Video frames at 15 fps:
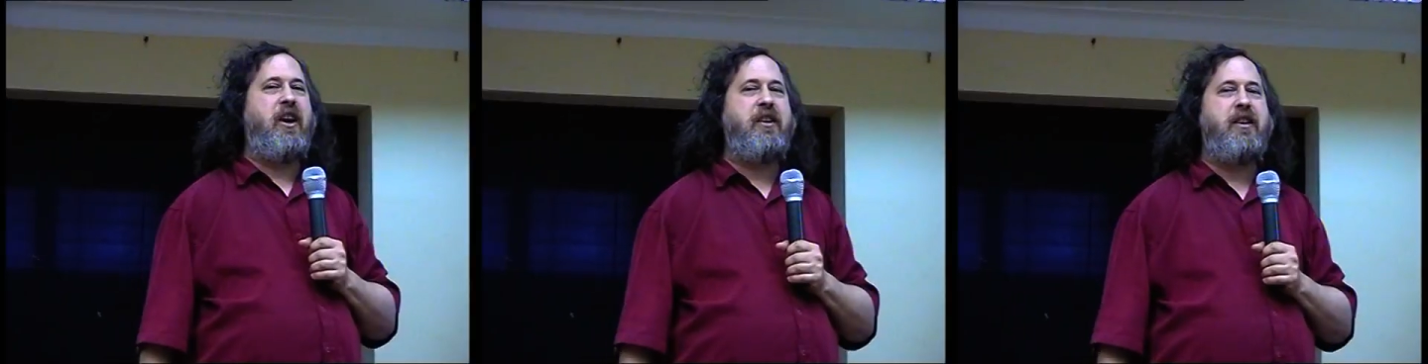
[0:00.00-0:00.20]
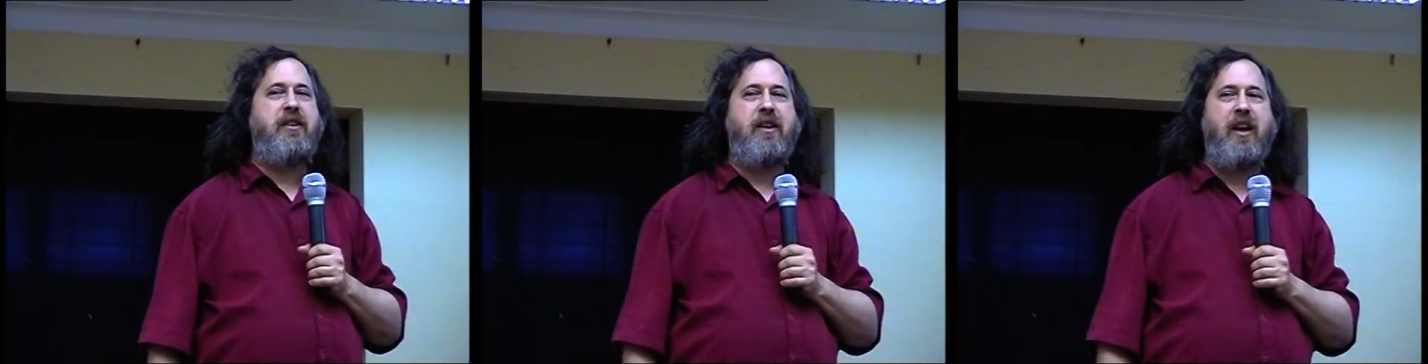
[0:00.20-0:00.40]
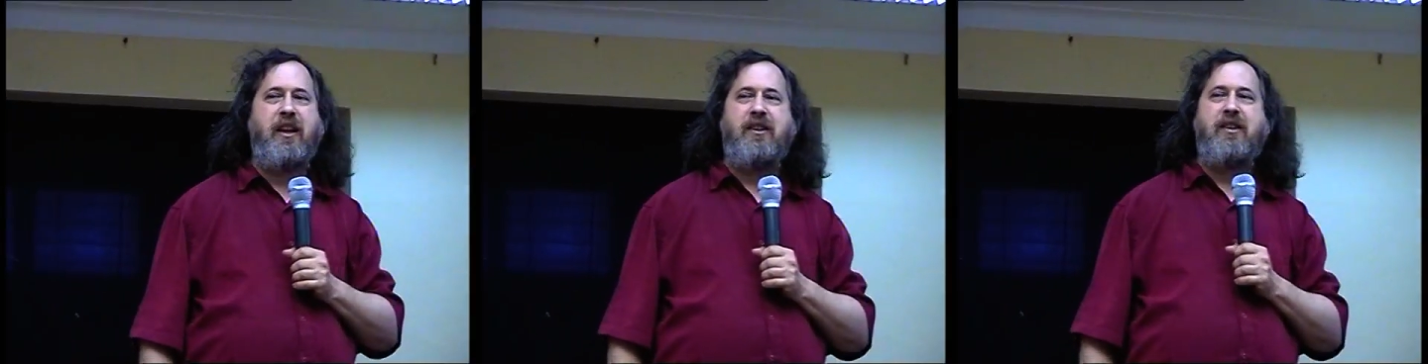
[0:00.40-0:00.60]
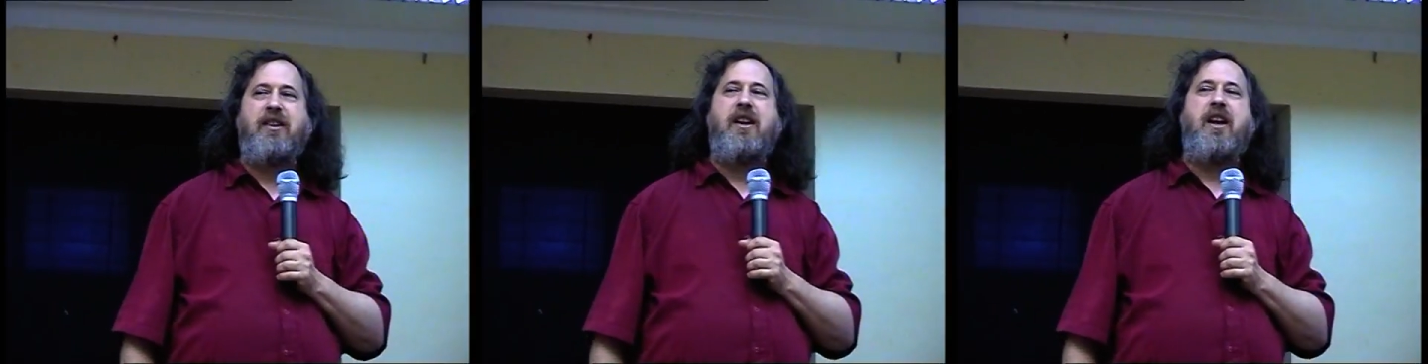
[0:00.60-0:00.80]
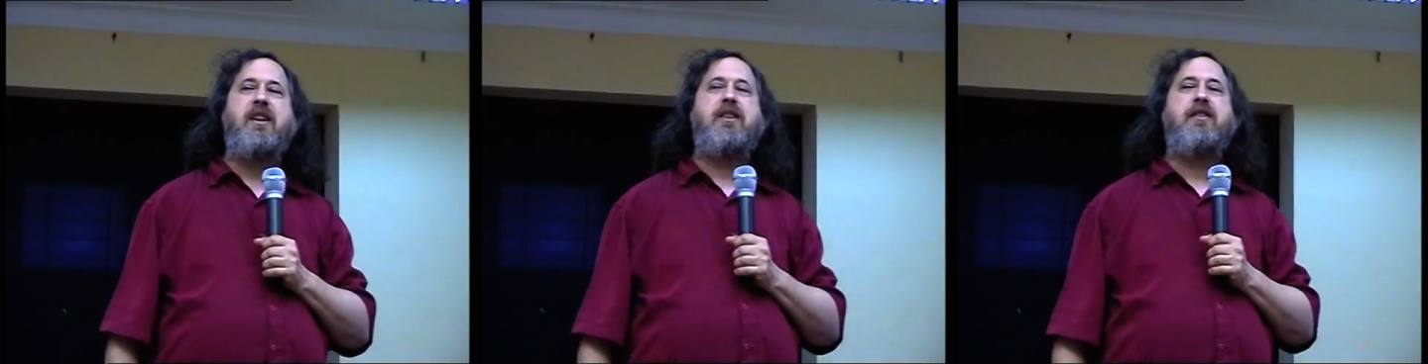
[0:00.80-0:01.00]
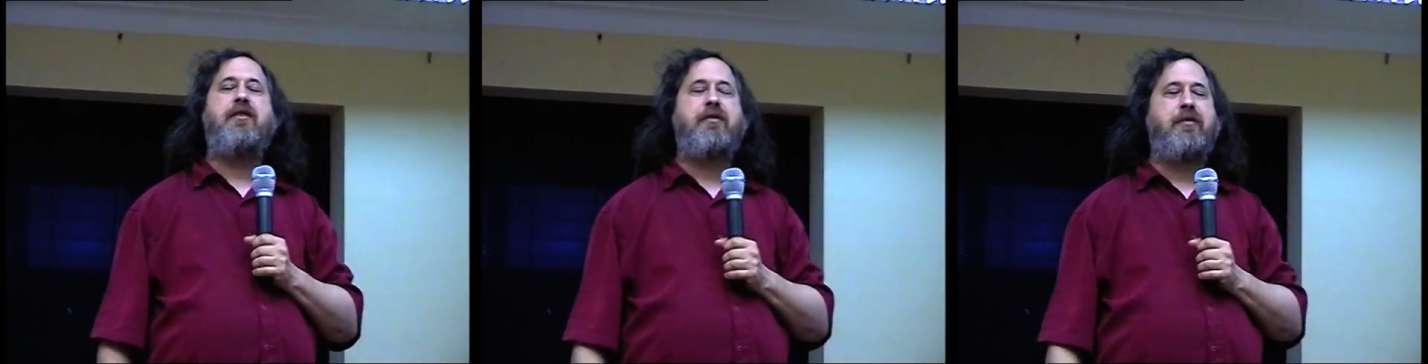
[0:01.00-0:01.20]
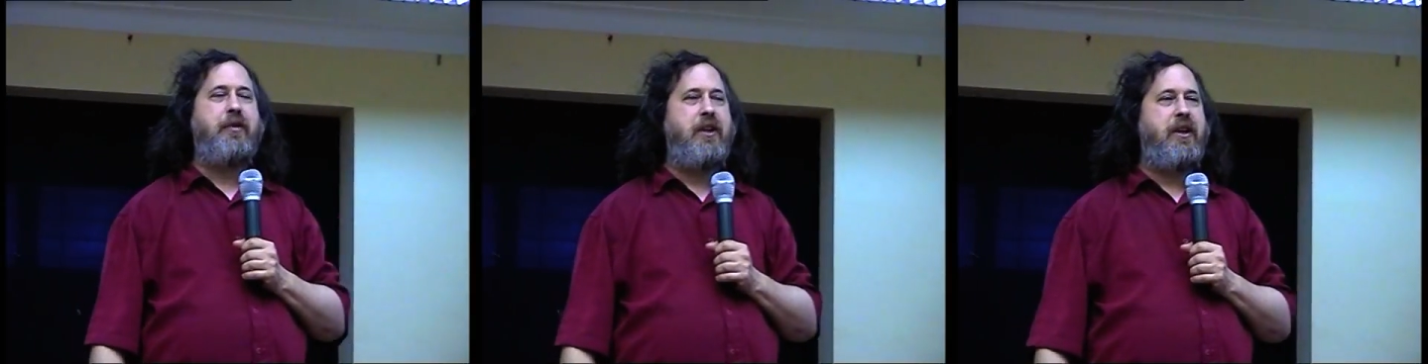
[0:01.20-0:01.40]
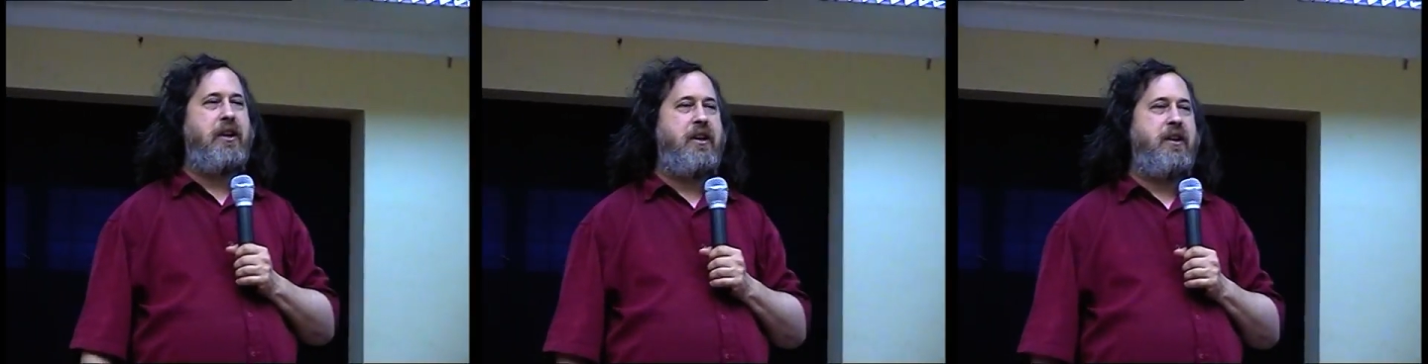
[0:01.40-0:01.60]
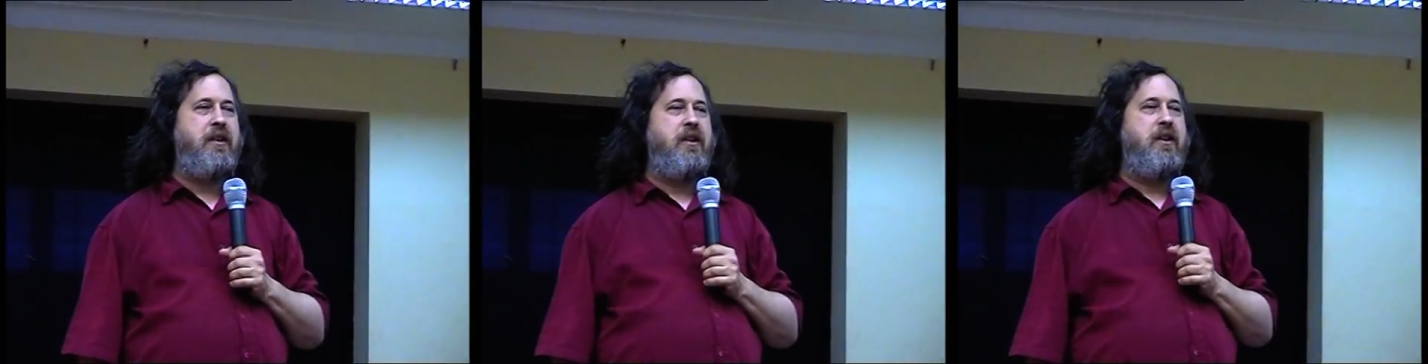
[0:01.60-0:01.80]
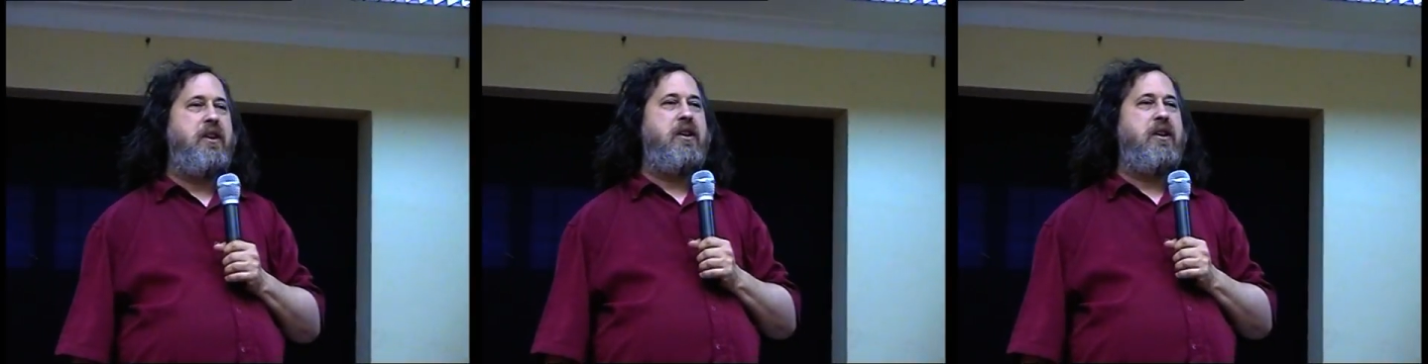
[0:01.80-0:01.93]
And in 1983,